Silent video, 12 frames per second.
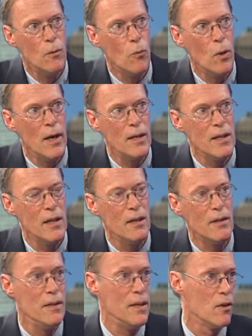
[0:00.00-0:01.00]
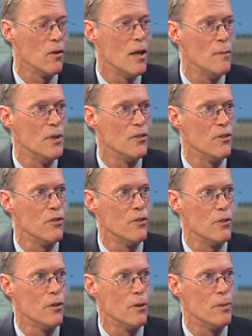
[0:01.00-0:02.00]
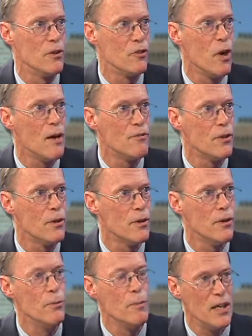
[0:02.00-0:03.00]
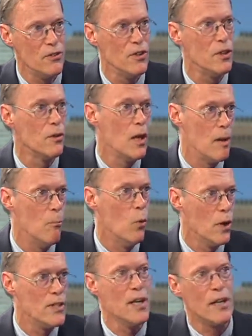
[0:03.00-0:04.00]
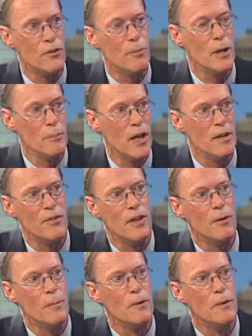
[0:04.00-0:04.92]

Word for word: when it, the airline business is a little bit softer, you may see a lot more tickets being made what, available.